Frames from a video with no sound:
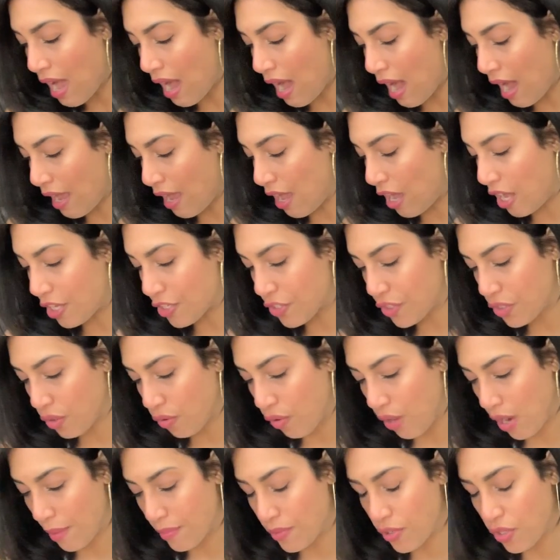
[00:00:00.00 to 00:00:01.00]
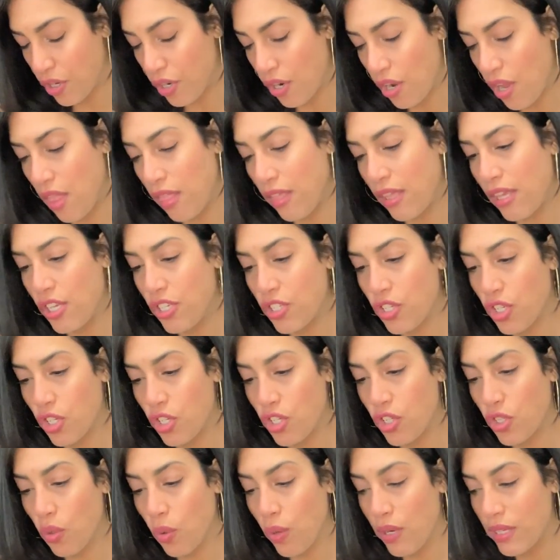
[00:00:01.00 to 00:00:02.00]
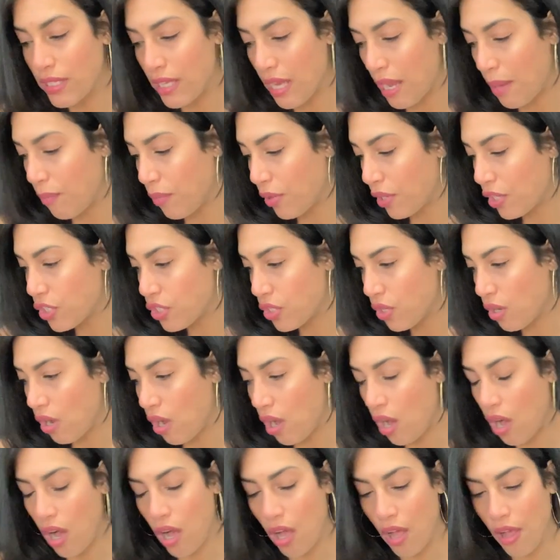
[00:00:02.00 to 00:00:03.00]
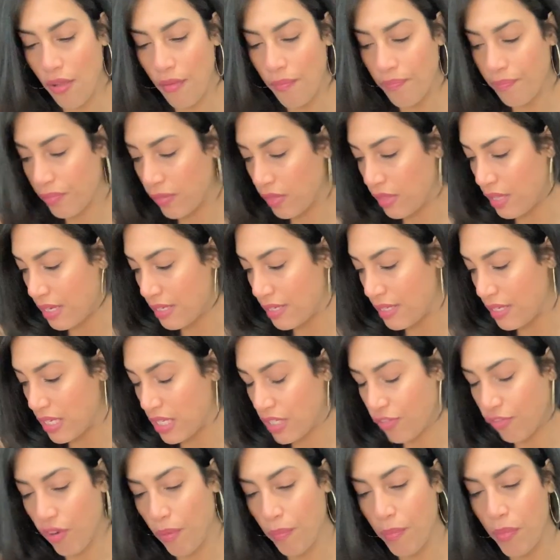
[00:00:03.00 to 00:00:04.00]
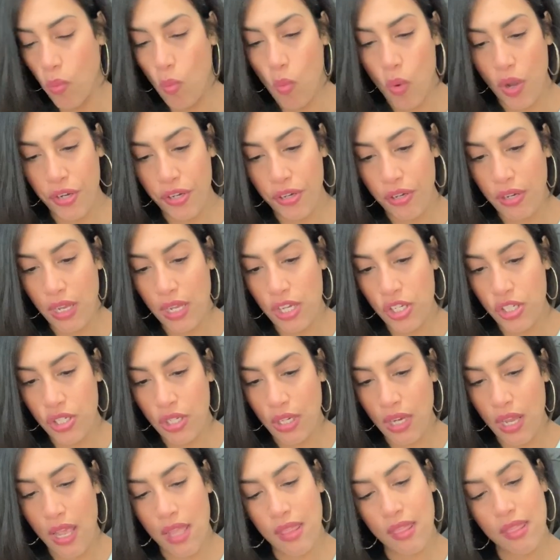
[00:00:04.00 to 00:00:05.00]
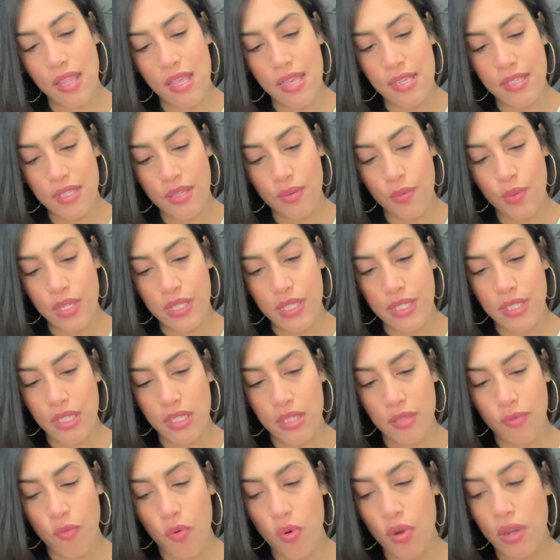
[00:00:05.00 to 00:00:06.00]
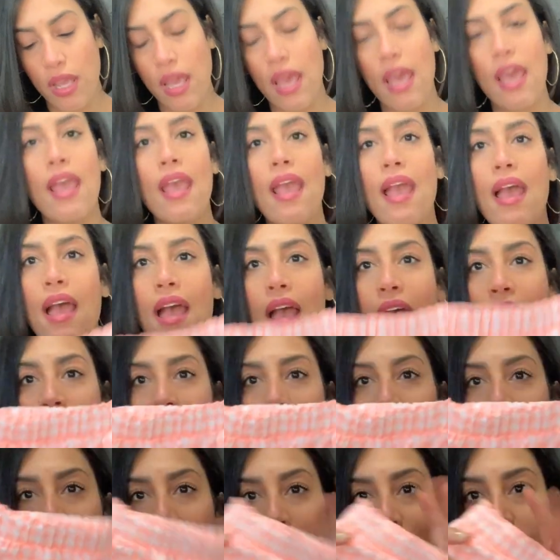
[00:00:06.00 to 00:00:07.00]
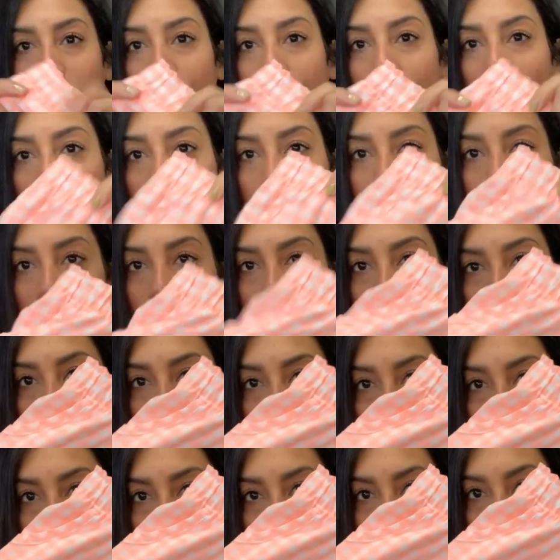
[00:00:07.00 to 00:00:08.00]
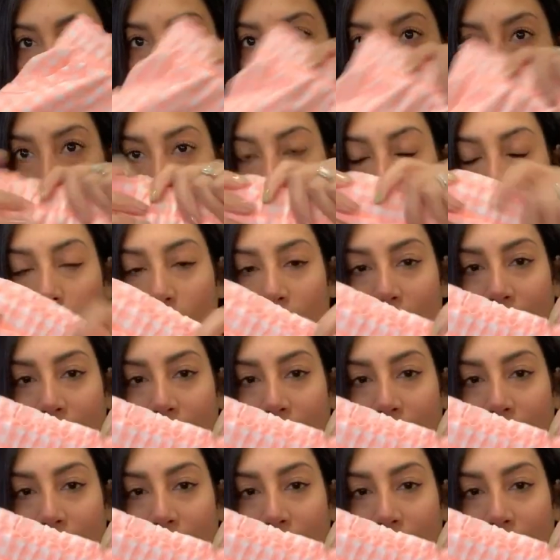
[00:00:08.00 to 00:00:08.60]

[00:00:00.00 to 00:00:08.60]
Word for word: I also grabbed her these shorts. I'm pretty sure all this is from Wonder Nation and this was $6.48 and I just thought these shorts were really cute.